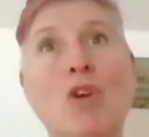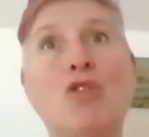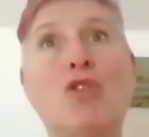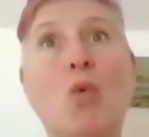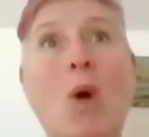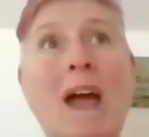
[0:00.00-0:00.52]

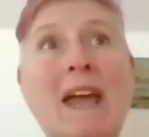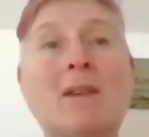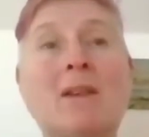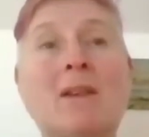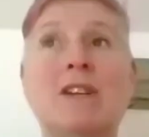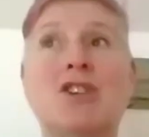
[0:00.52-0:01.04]
the way in
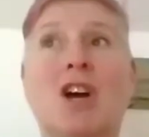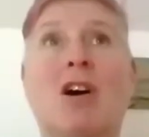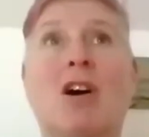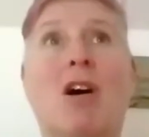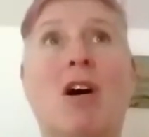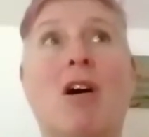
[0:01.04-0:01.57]
which
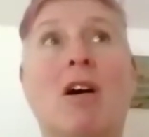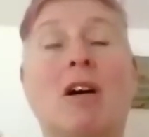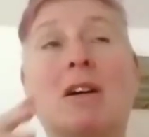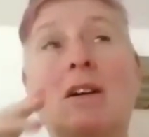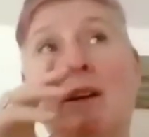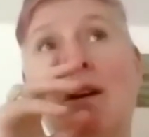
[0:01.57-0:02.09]

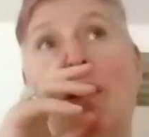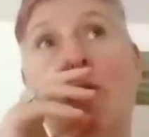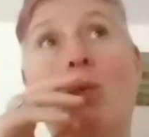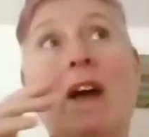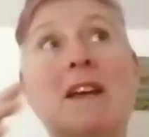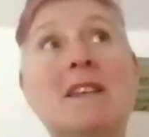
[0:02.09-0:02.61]
our
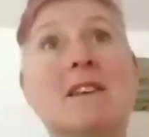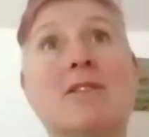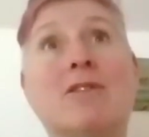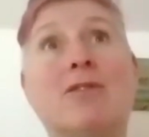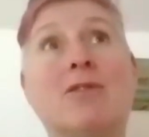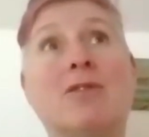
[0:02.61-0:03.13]
ways of
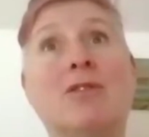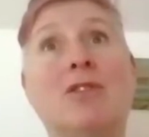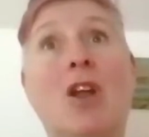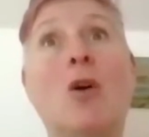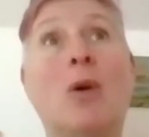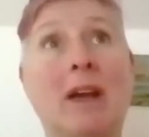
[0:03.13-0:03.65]

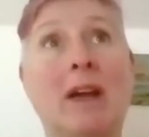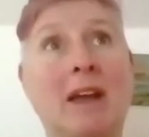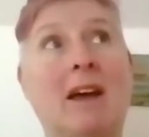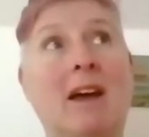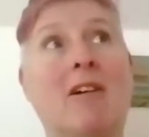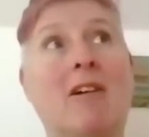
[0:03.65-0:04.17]
knowing
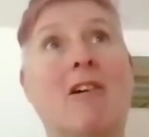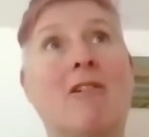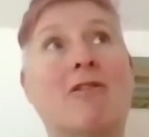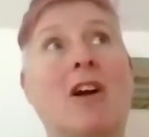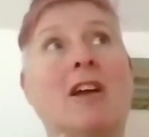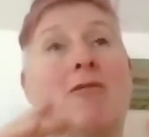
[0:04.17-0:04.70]
have
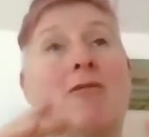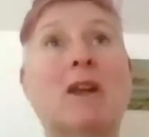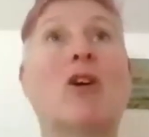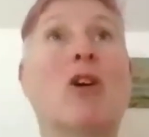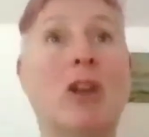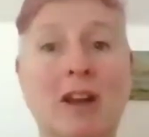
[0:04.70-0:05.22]
kind of been
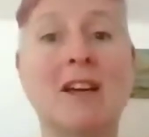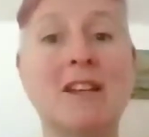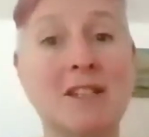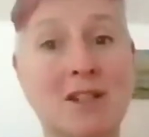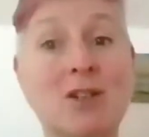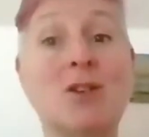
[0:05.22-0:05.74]

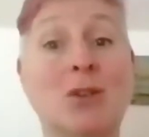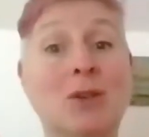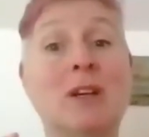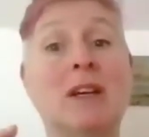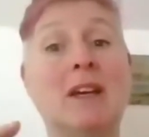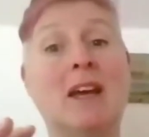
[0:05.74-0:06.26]
colonized too,
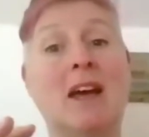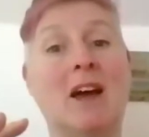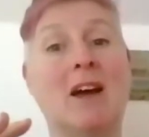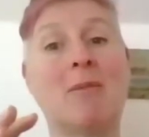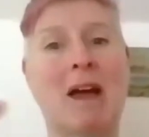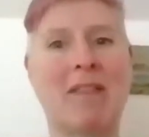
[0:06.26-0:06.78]

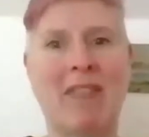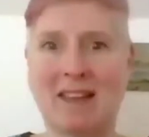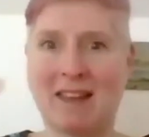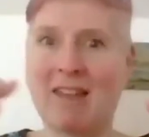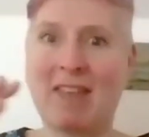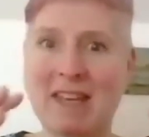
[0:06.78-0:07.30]
and
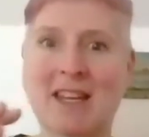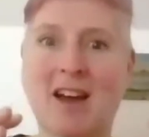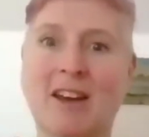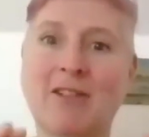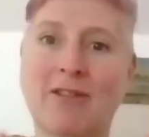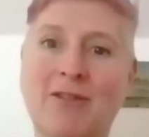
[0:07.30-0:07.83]
that's
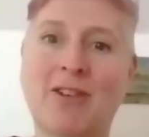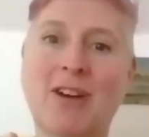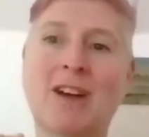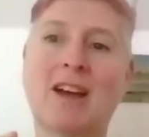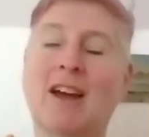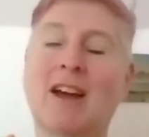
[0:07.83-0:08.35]
kind of
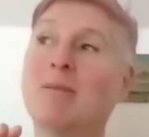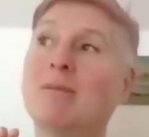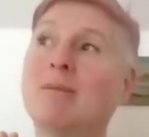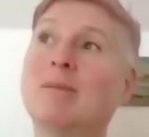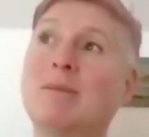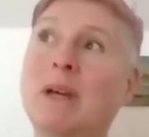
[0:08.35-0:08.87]

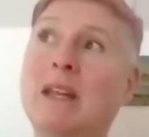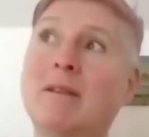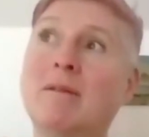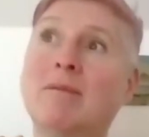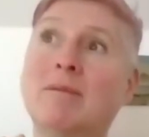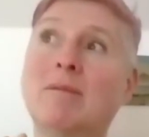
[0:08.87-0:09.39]

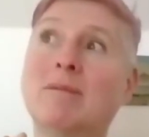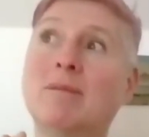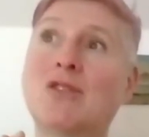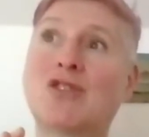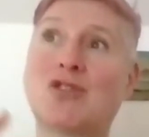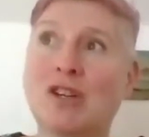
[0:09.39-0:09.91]
been
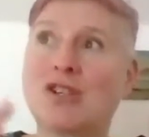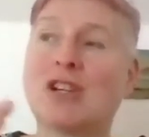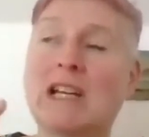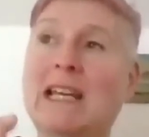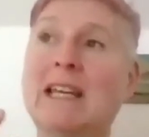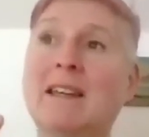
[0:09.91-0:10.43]

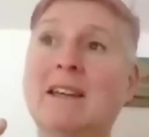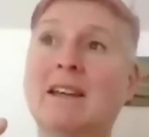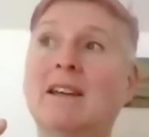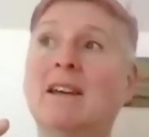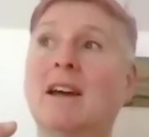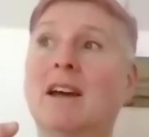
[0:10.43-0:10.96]
structurally
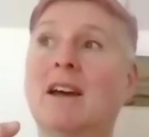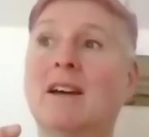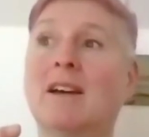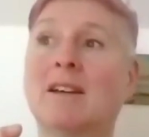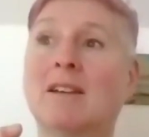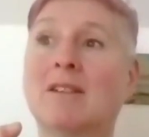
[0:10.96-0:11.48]

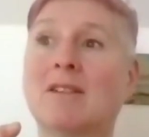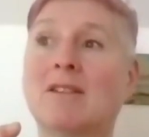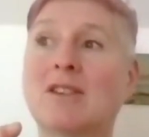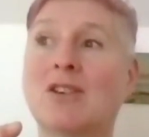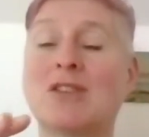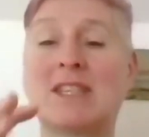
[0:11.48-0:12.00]

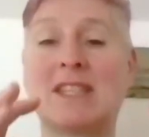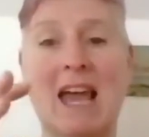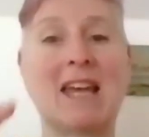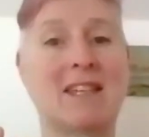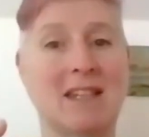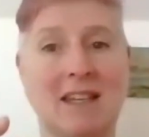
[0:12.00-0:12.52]
sort of
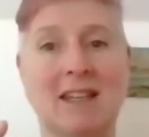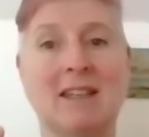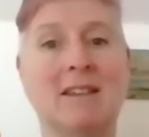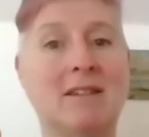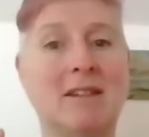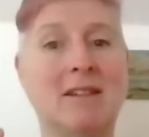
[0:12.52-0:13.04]
set in